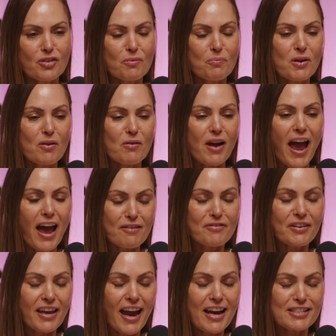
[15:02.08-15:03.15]
that we are
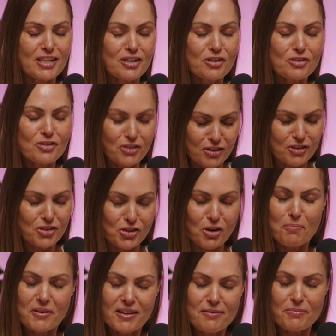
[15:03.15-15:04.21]
advocating doctor
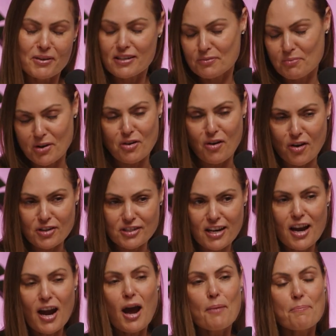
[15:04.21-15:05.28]
shopping, because we're not,
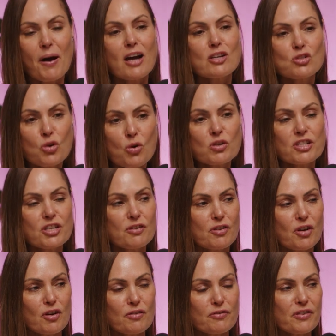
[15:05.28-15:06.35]
but talk to your
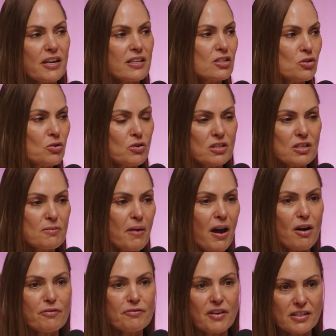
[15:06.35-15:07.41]
girlfriends, talk to your
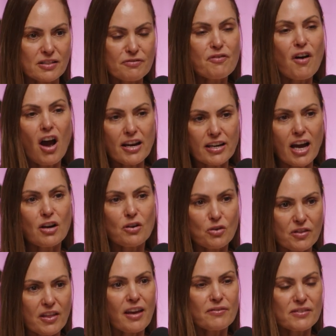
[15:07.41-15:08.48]
male friends, find out who
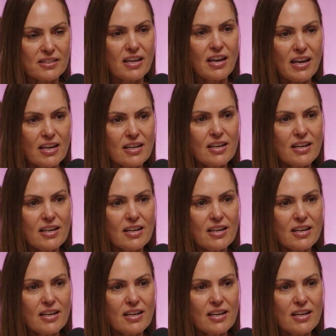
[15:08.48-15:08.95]
they've seen.